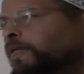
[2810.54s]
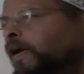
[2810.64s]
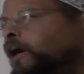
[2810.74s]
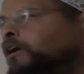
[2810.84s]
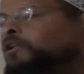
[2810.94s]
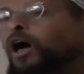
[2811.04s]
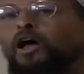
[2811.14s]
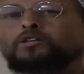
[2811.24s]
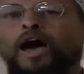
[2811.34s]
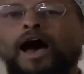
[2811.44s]
And
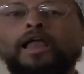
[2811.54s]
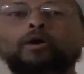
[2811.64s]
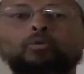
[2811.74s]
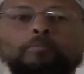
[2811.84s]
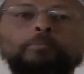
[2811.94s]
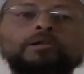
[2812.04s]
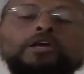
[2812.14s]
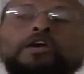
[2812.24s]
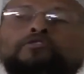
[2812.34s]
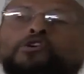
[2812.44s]
Allah Ta'ala, when
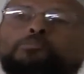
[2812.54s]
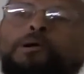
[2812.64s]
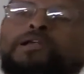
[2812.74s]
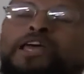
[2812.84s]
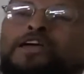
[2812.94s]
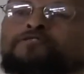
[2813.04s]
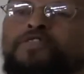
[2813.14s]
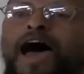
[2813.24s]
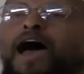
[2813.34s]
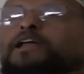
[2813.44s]
believers
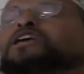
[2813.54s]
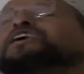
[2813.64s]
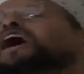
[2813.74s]
believed that, He